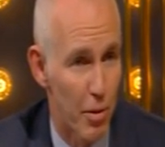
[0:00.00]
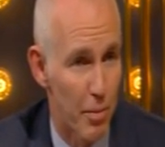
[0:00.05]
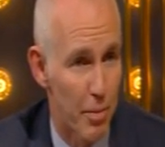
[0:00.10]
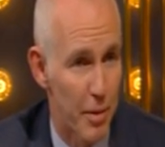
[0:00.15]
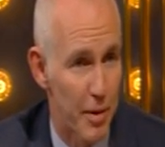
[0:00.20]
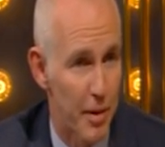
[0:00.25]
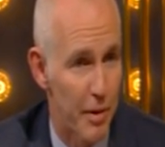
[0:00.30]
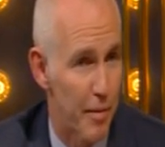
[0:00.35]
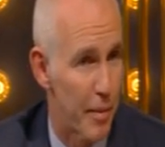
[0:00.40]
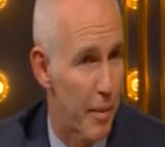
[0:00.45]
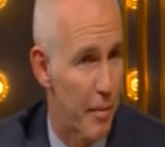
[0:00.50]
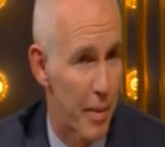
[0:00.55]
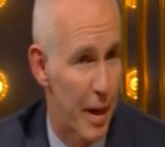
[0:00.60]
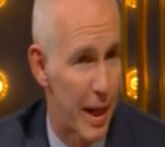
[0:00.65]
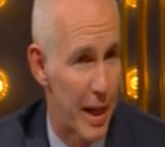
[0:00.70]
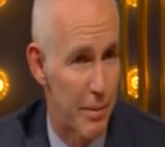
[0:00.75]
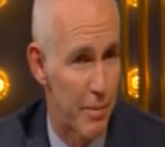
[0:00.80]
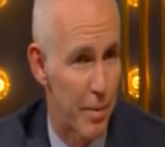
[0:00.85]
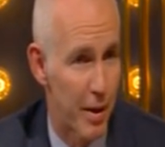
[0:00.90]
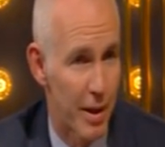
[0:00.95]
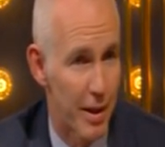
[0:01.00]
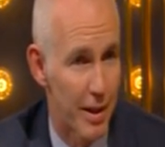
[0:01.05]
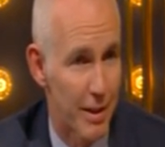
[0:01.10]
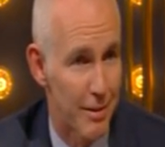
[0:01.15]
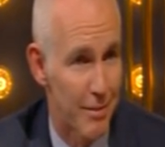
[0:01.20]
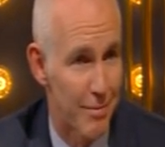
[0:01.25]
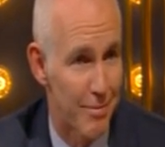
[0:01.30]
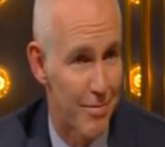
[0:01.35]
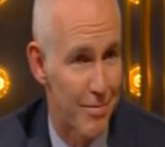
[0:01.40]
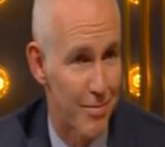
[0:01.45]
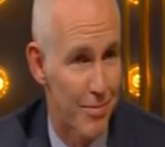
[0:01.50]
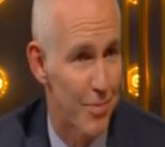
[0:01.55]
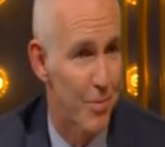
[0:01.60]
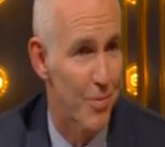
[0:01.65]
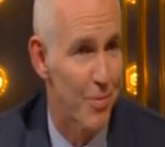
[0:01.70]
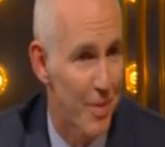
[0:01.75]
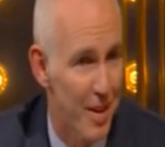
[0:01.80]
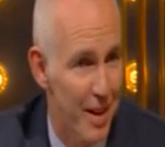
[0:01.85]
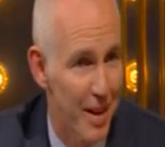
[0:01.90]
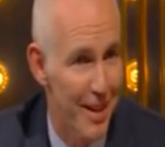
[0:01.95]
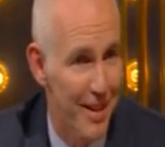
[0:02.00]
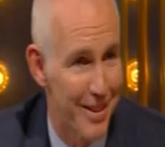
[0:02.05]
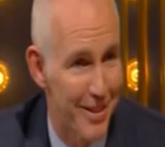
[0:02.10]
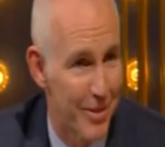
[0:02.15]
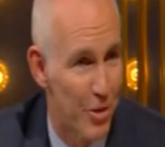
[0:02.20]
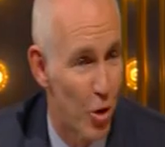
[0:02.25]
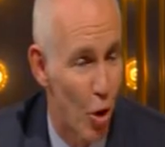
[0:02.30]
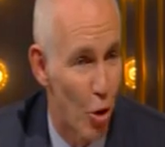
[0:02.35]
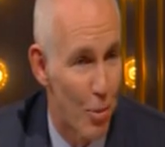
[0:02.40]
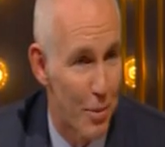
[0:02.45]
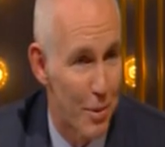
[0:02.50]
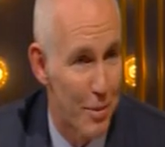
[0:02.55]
but they've been played by normal